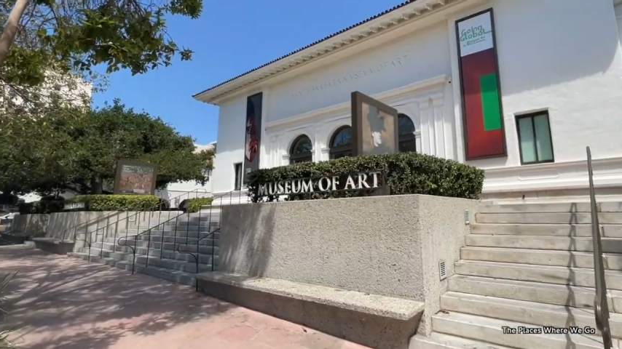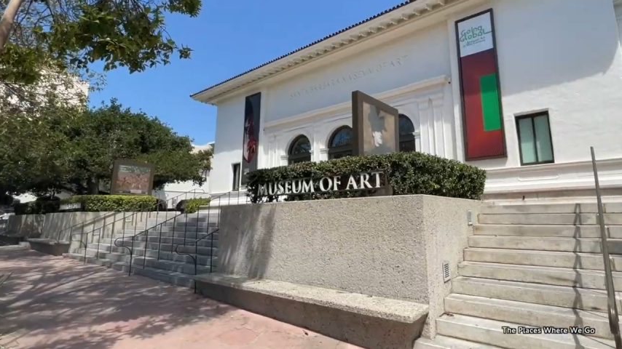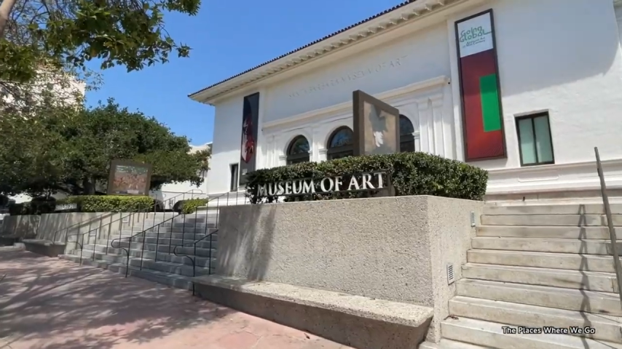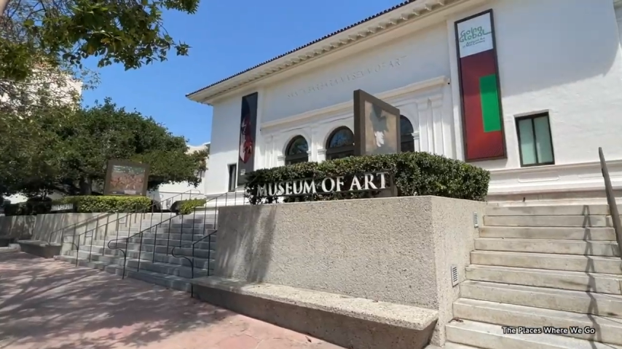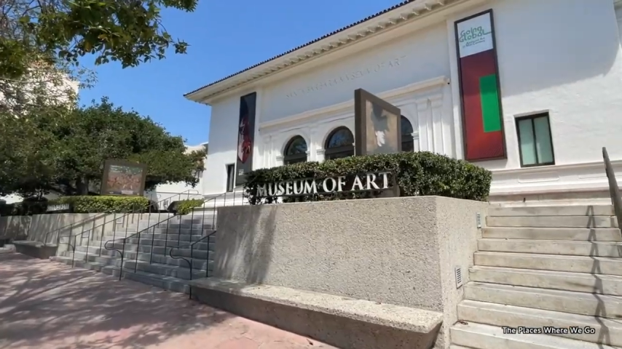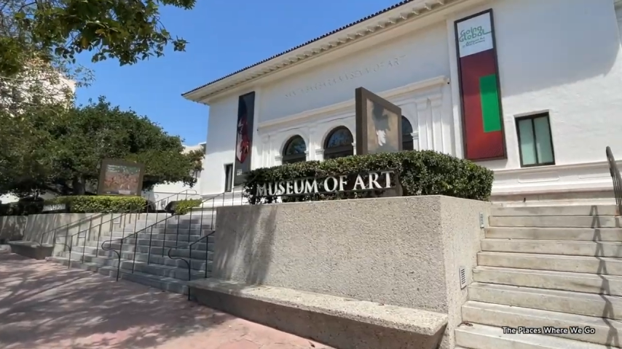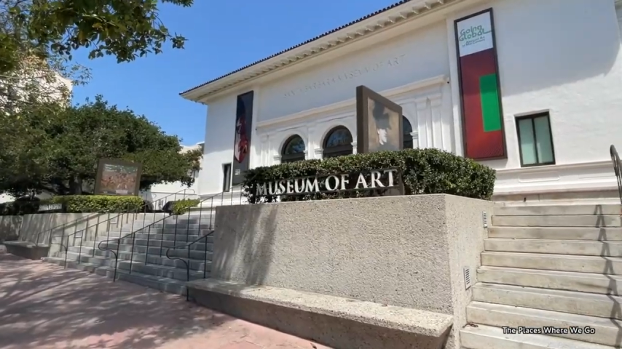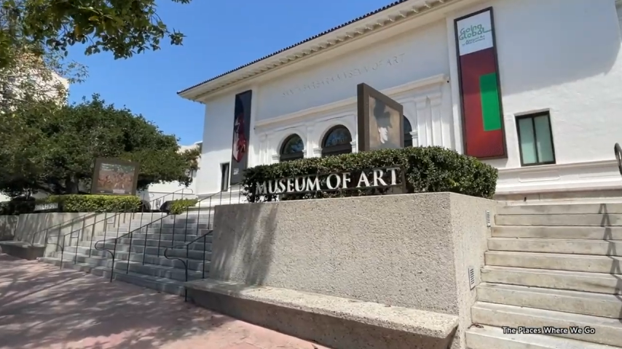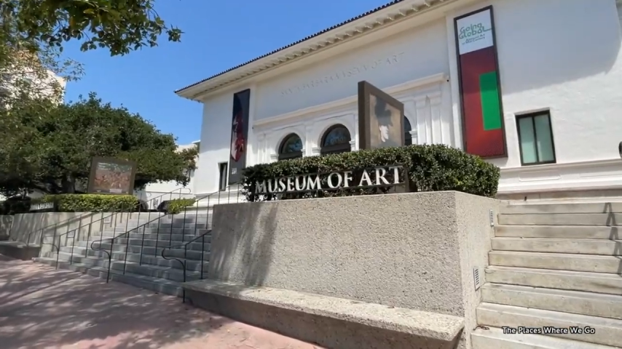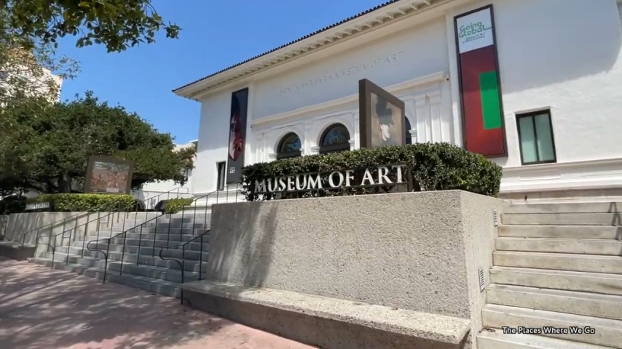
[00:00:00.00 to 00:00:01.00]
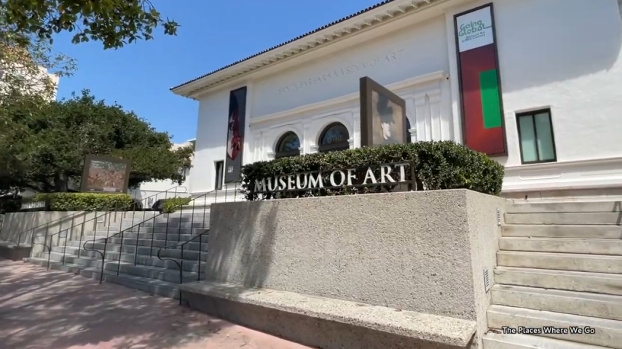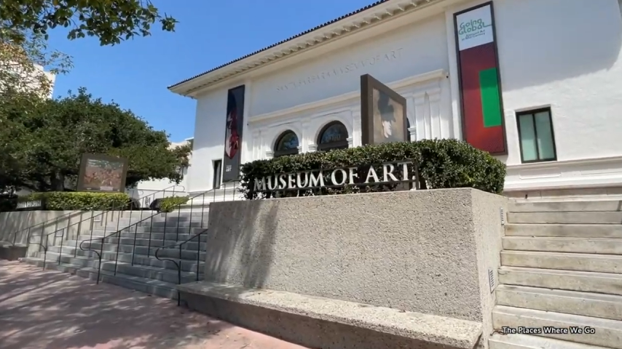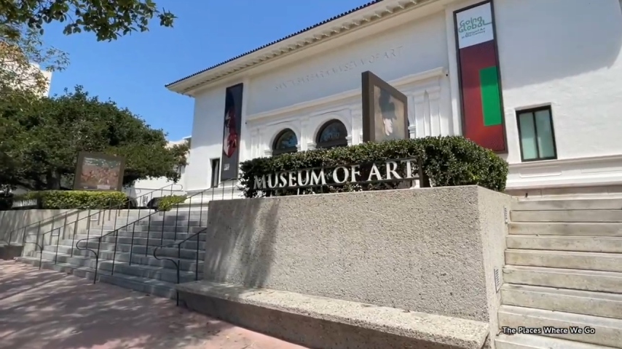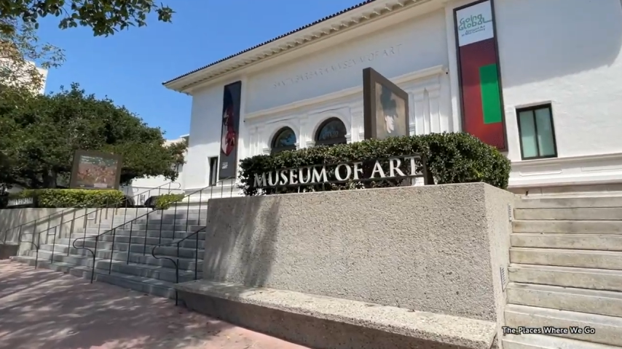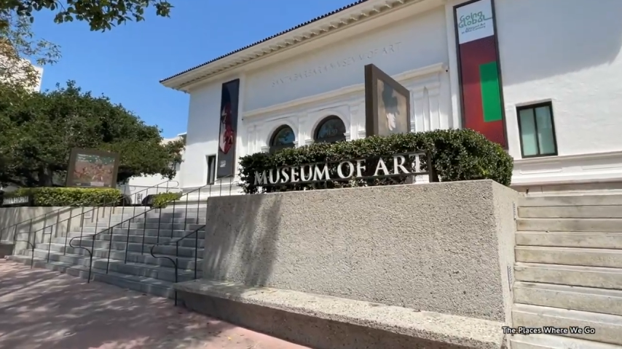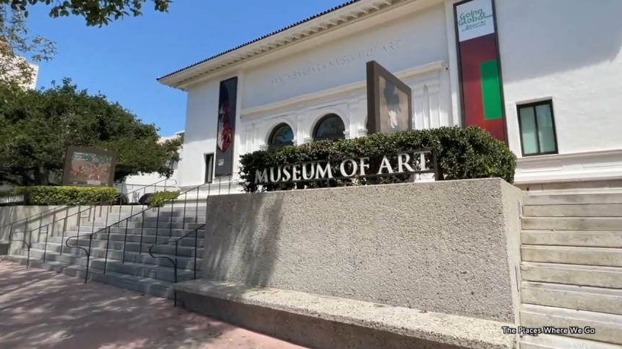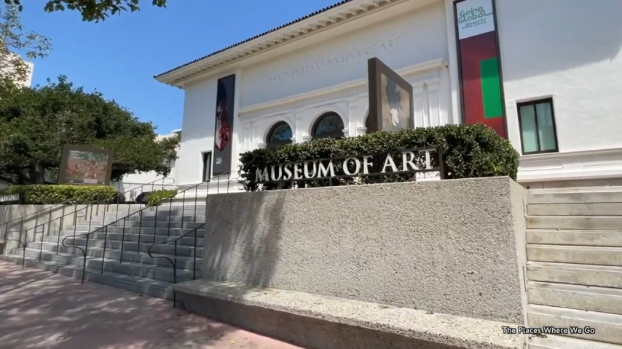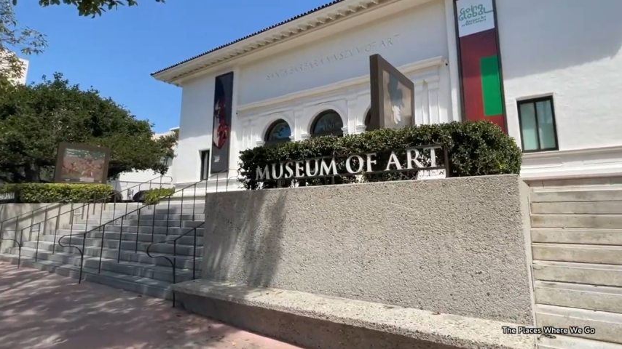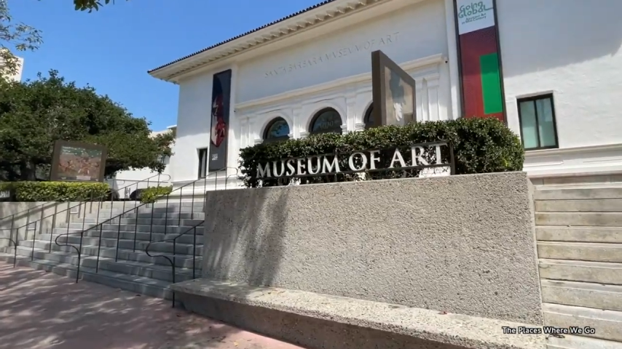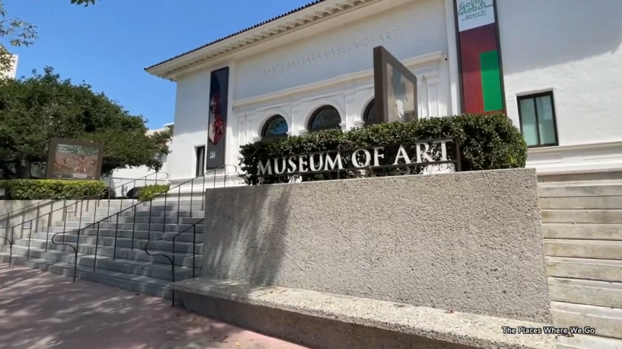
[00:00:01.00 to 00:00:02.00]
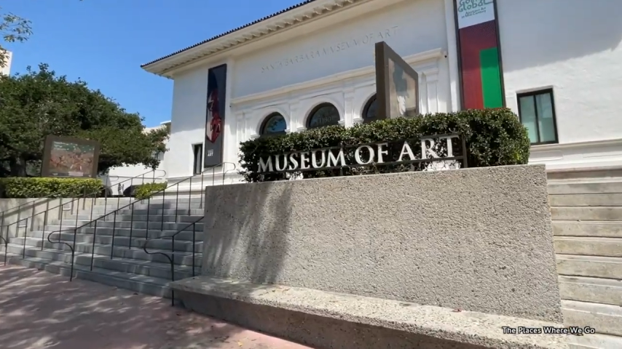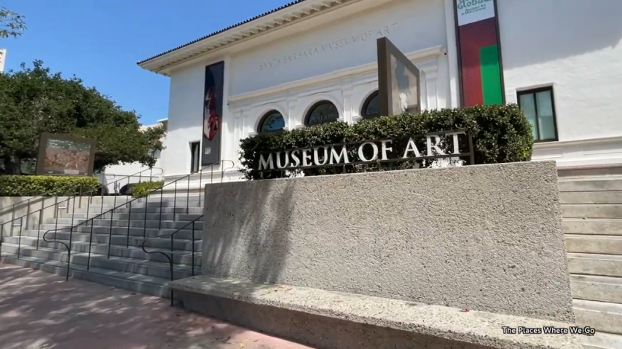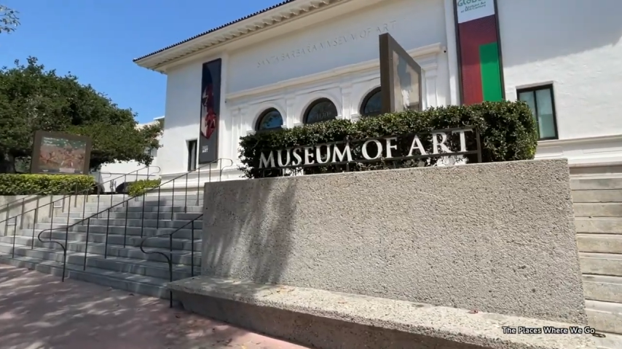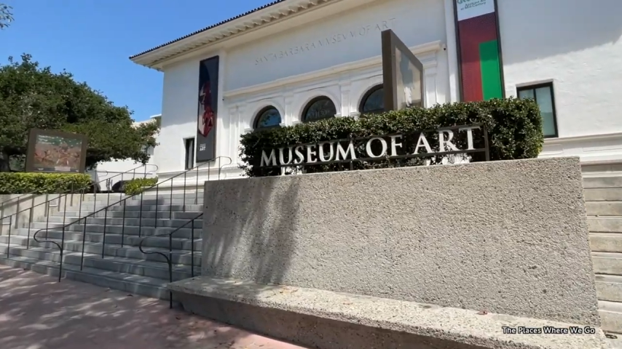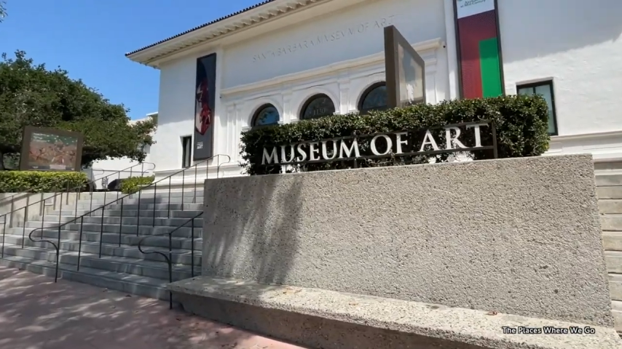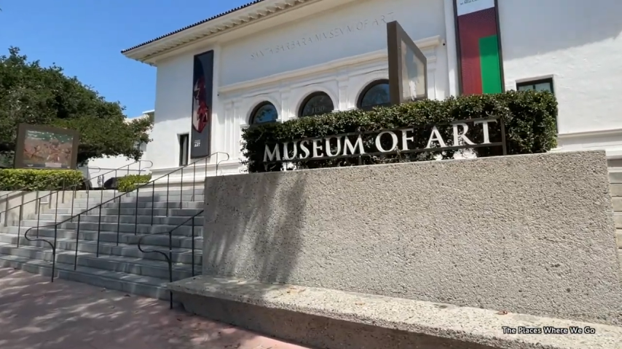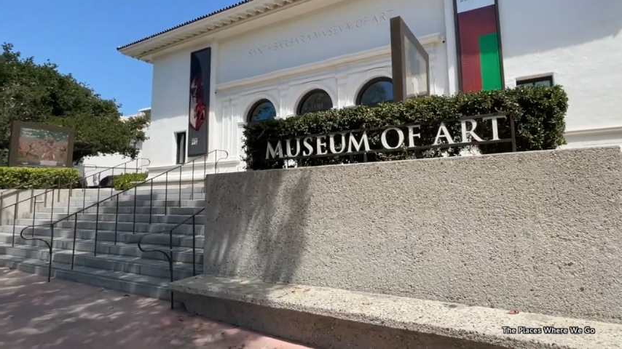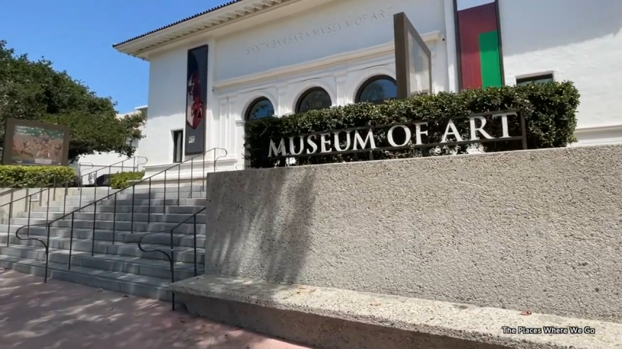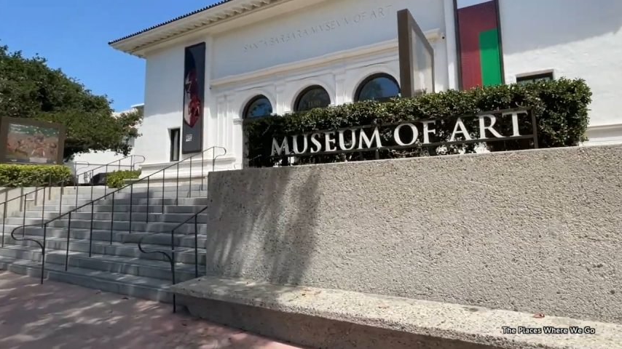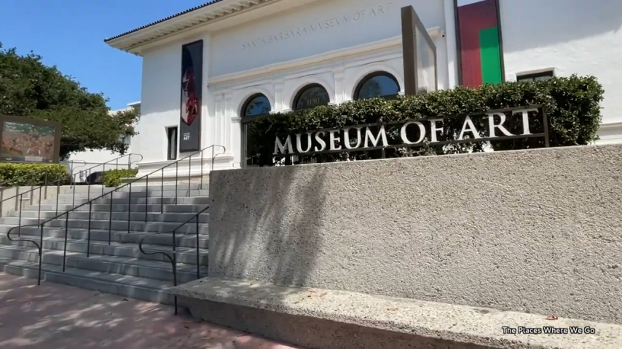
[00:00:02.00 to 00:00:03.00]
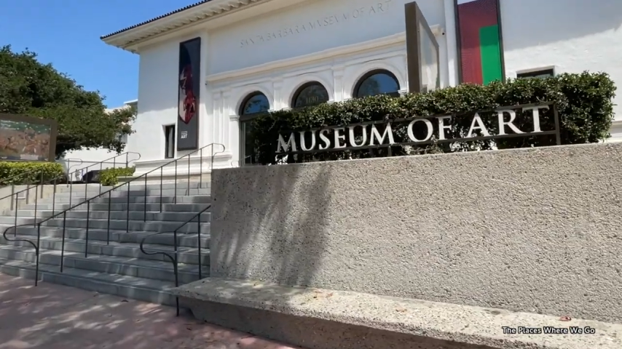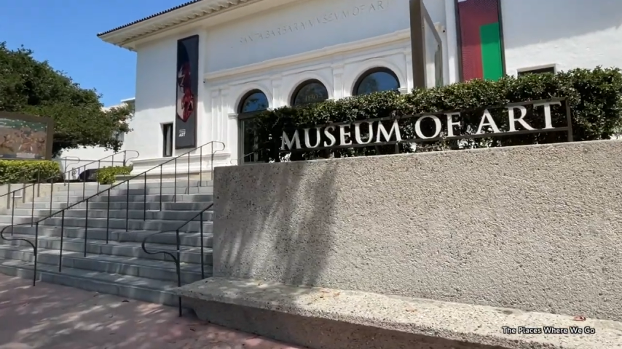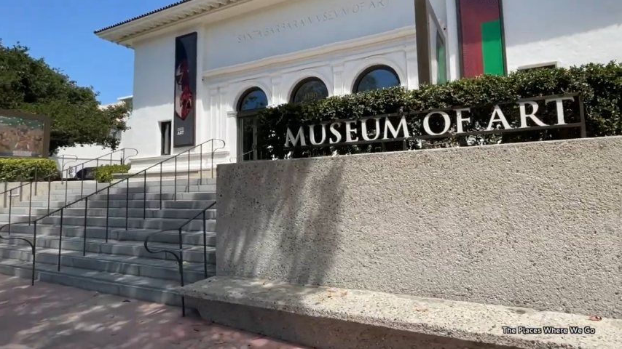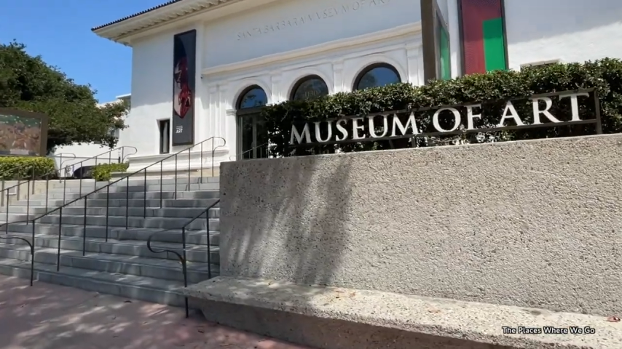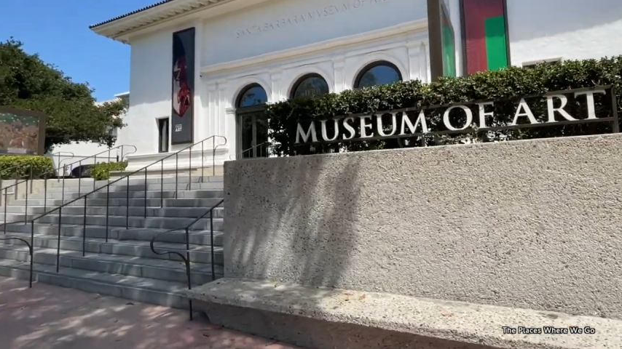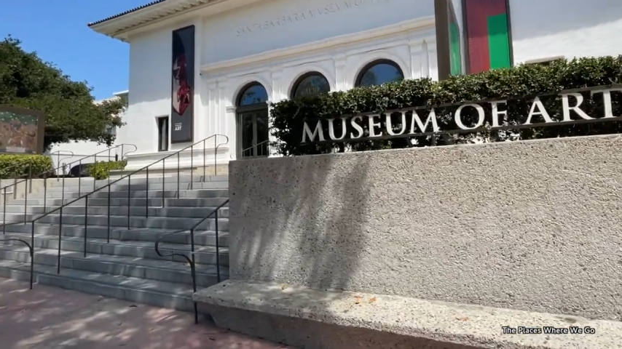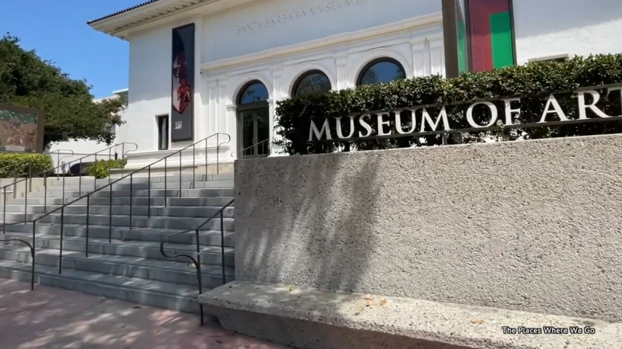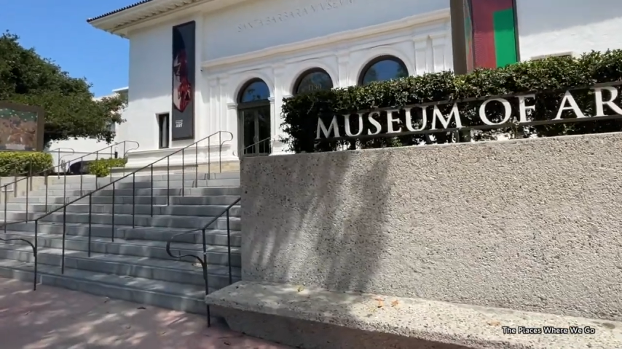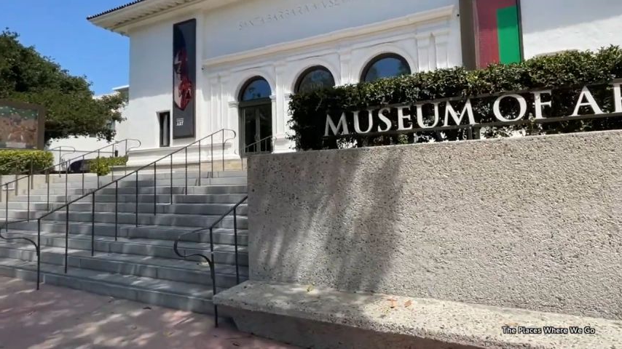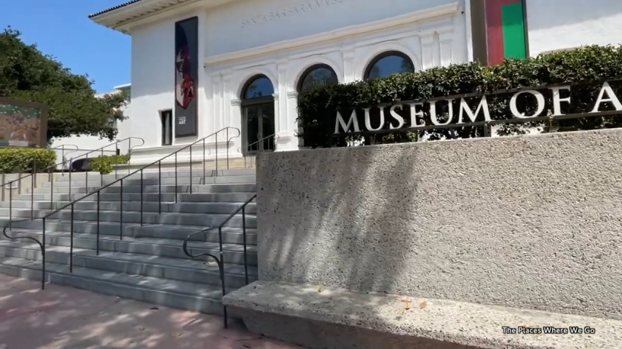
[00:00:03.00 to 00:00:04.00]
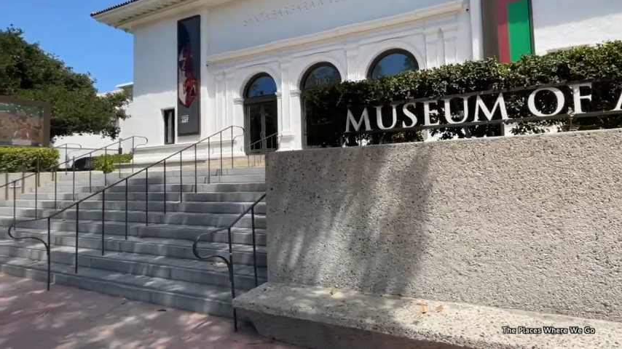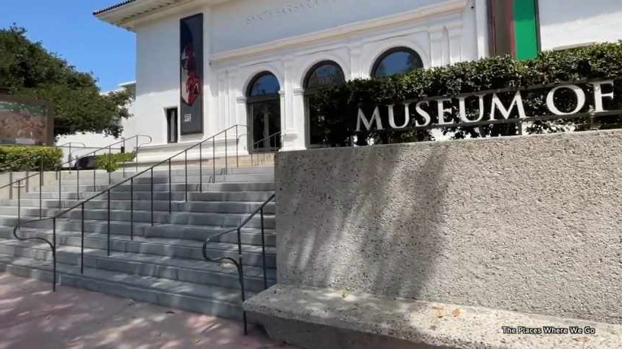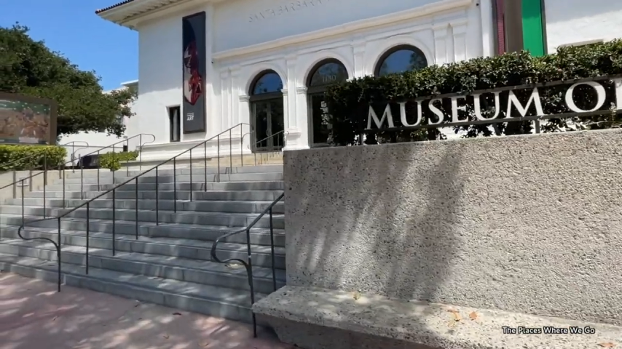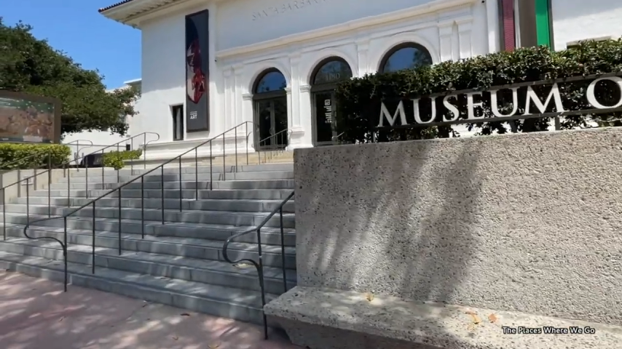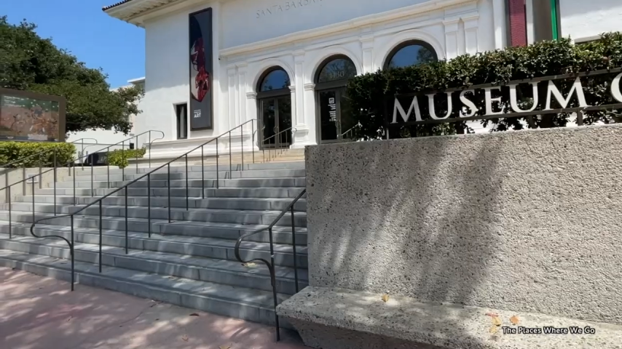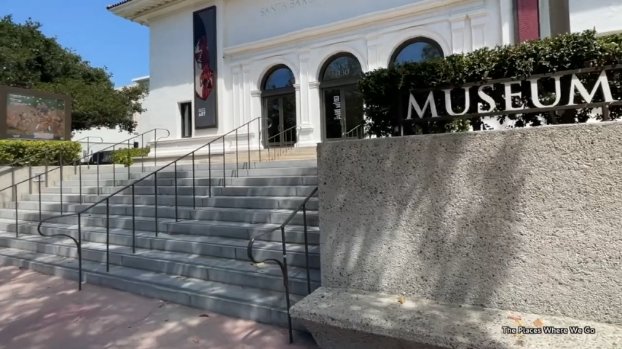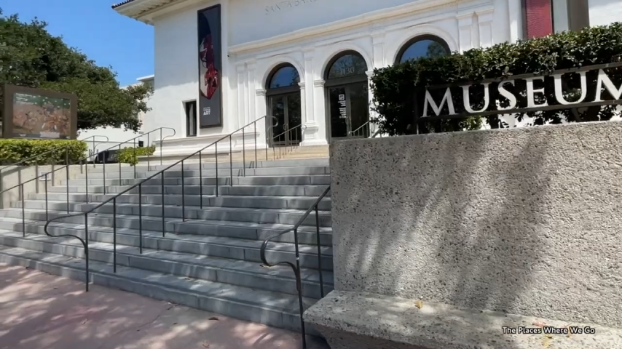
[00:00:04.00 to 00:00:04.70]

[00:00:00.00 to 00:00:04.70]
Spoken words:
No face is visible, so there are no lips to read.